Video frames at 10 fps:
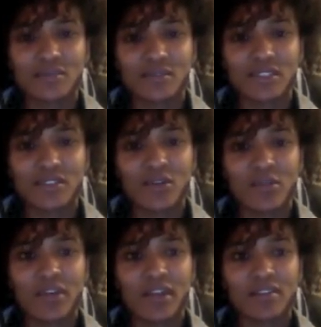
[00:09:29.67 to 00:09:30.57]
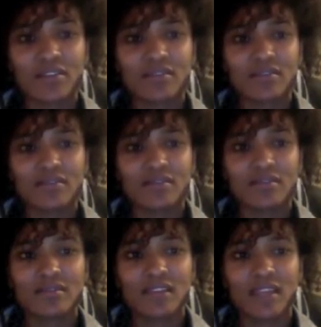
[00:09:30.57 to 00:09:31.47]
And she called me radical.
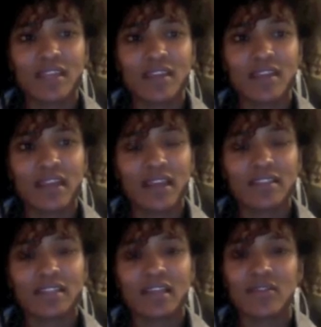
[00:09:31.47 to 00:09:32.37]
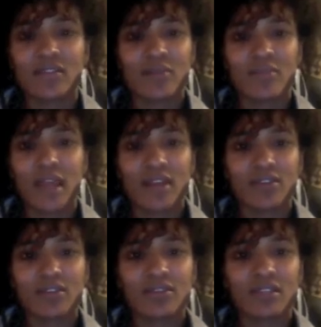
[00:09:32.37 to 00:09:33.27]
And like I said, if I'm
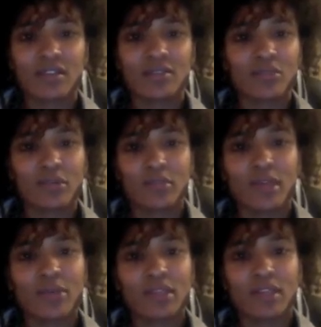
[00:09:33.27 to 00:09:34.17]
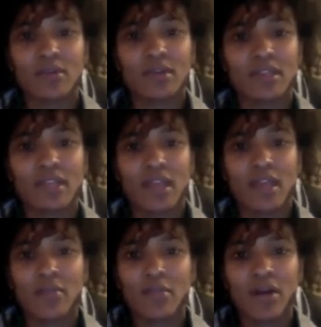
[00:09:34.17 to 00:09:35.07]
radical, then put me up there with
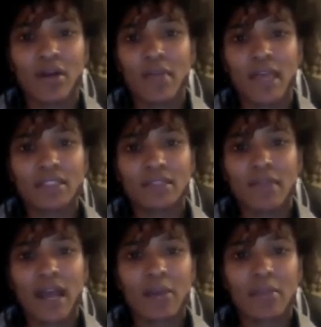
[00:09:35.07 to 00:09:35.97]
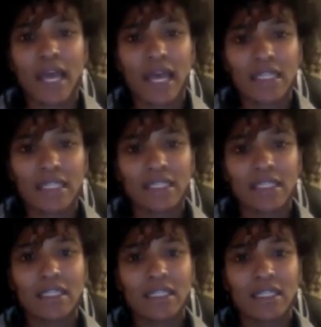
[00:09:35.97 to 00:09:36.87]
Malcolm X and Muhammad
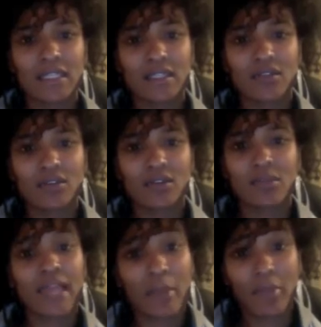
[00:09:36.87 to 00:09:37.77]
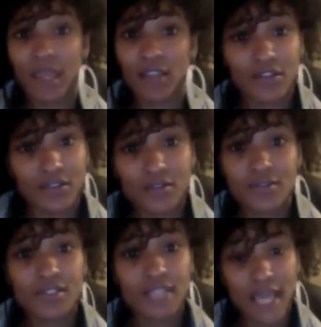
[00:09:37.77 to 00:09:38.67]
Ali and, the Black
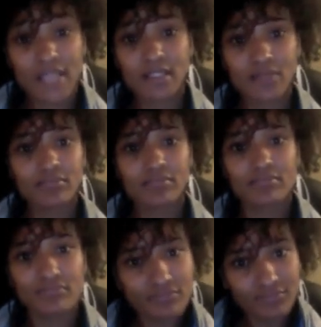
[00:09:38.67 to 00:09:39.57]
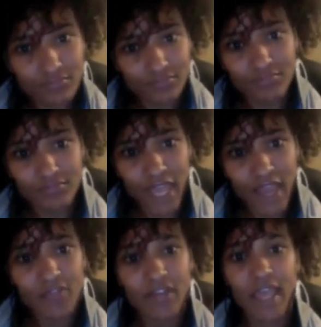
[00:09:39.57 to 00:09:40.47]
Panthers. Yes, I'm down
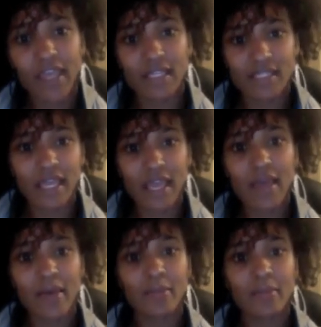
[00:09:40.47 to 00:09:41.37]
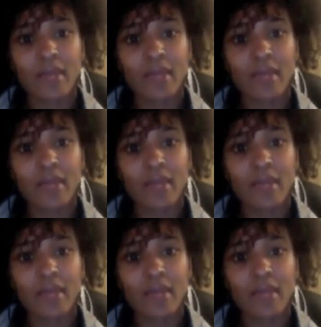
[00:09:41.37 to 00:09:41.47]
for that. Yes, I am.